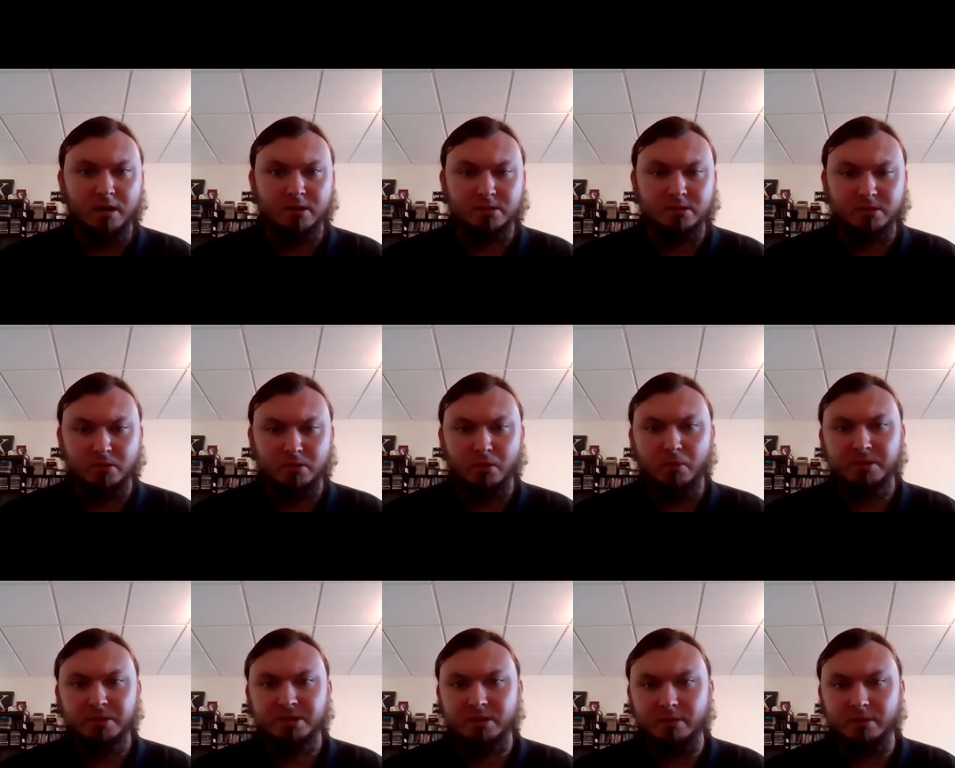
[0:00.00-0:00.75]
So
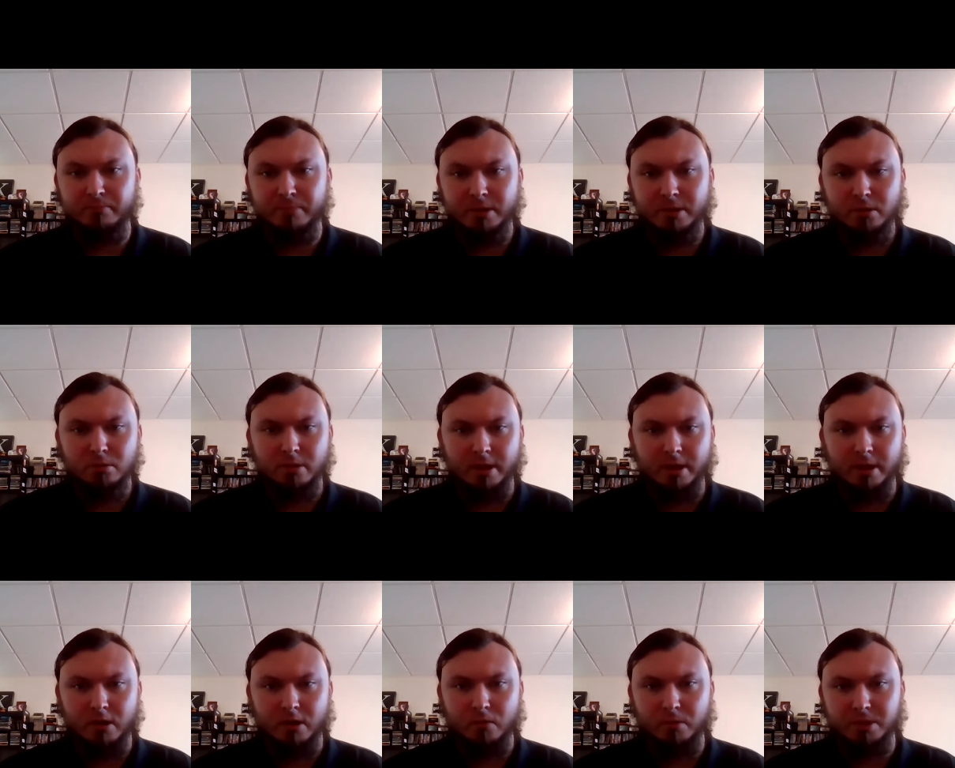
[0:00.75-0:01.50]
going to the middle
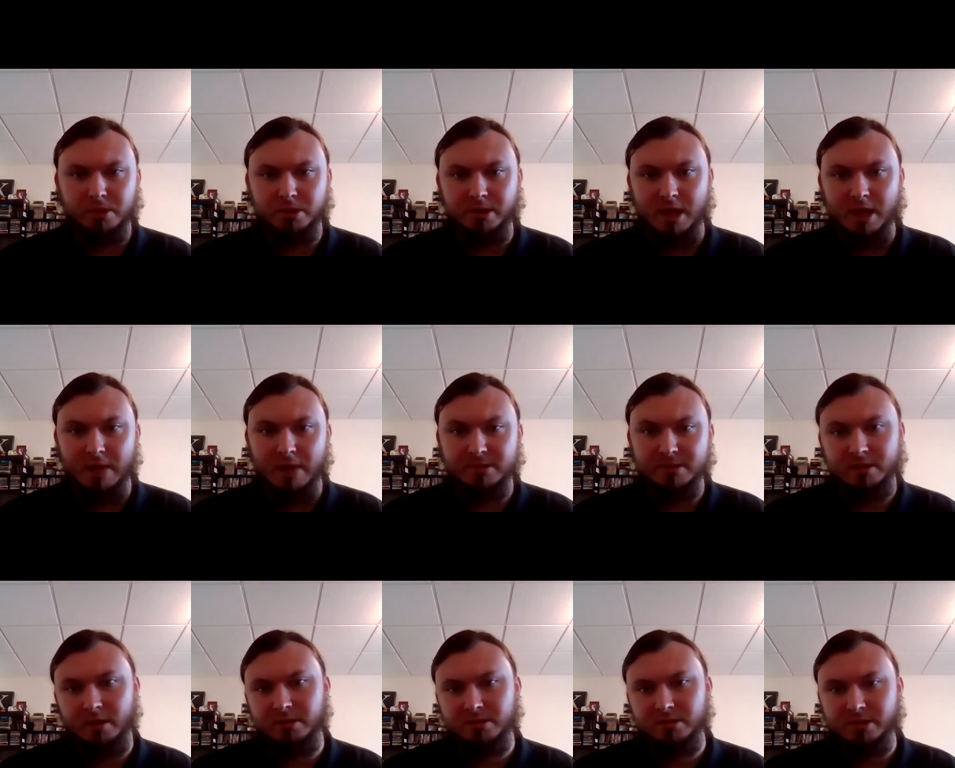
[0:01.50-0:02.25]
layer, which is
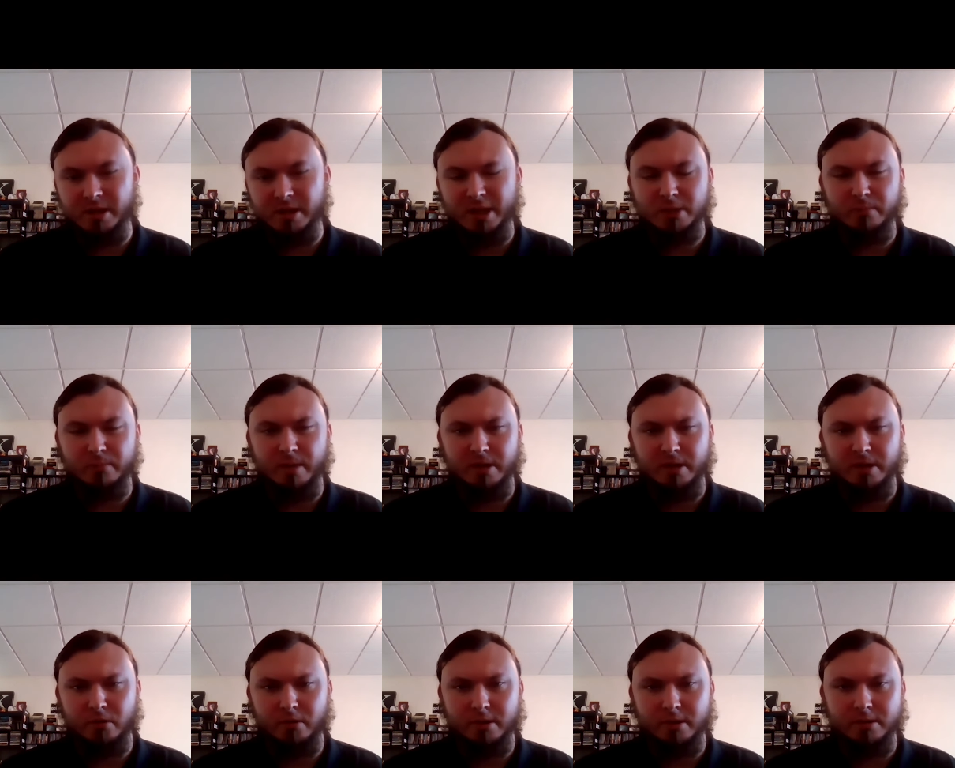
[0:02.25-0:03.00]
Amazon
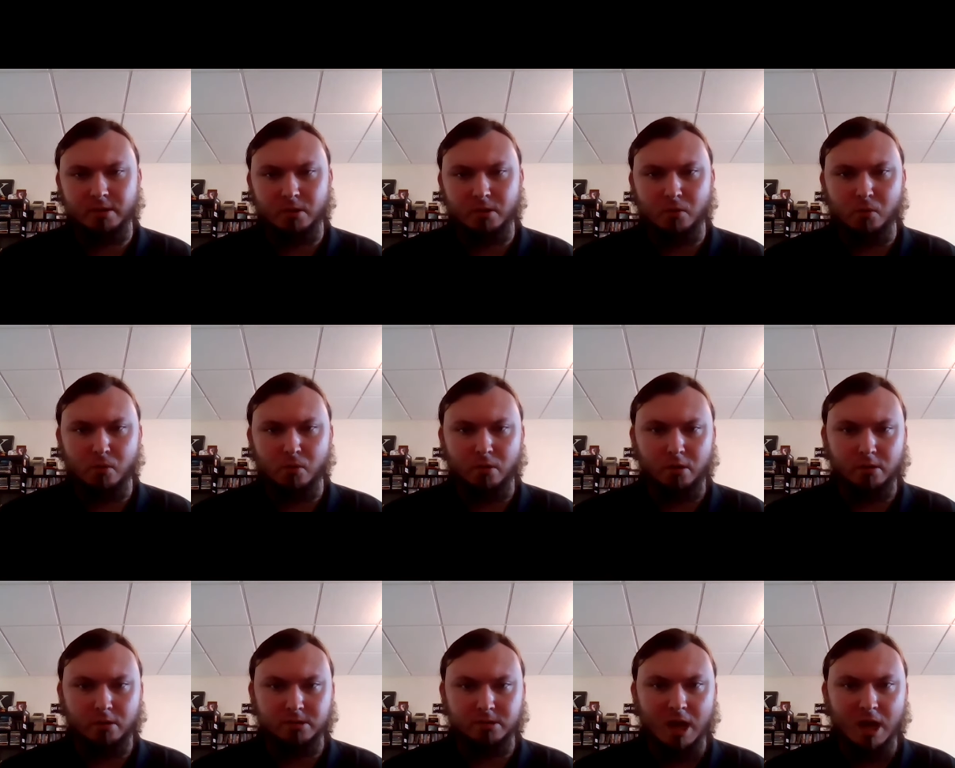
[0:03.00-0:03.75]
SageMaker, in the
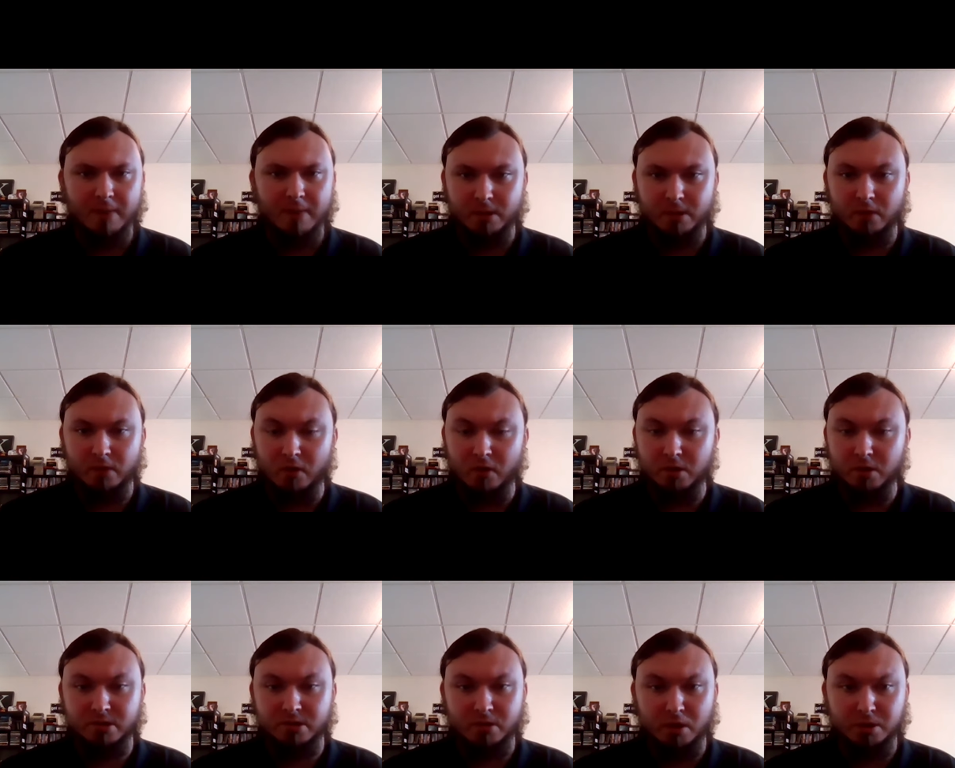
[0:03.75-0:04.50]
core topic of our
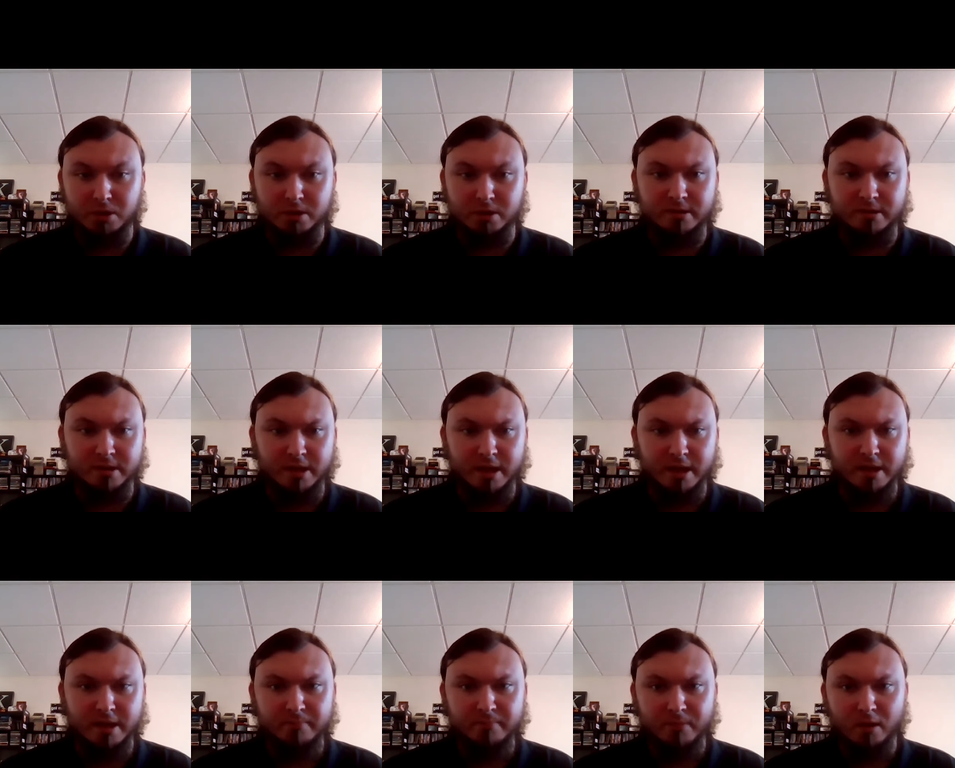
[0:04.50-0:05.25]
discussion
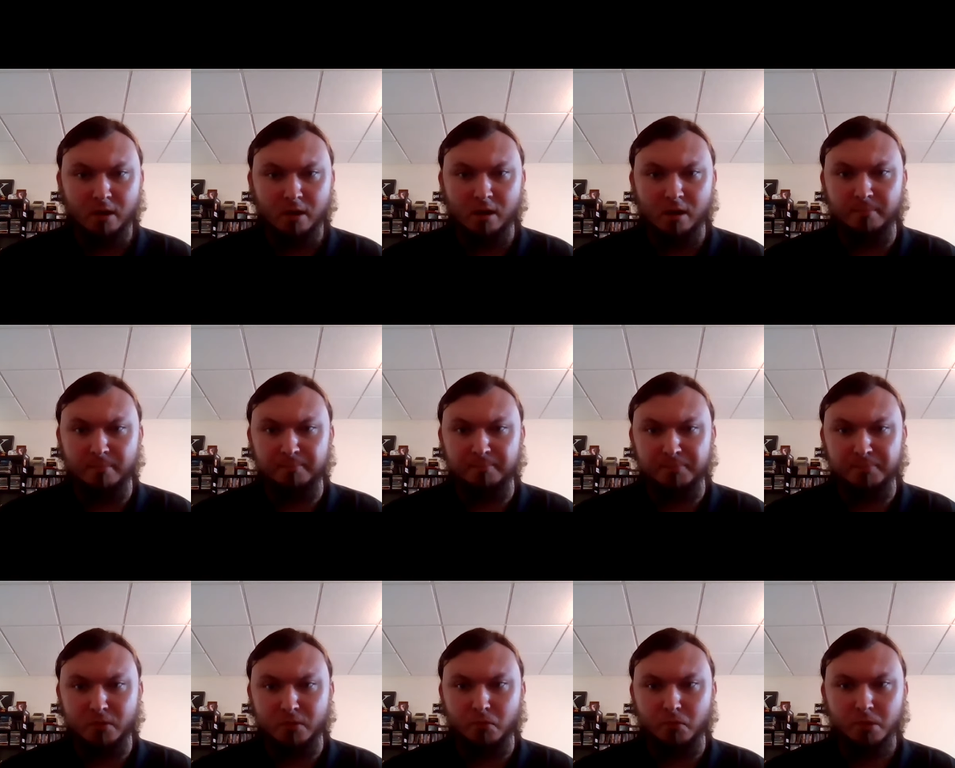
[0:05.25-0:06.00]
today,
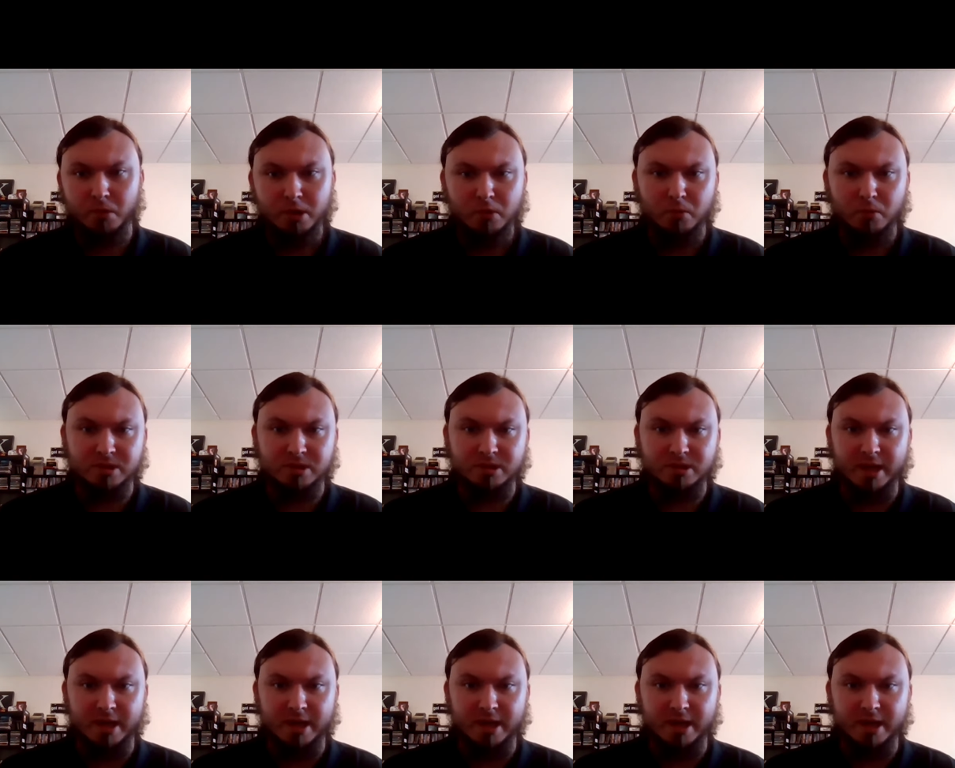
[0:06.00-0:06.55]
really what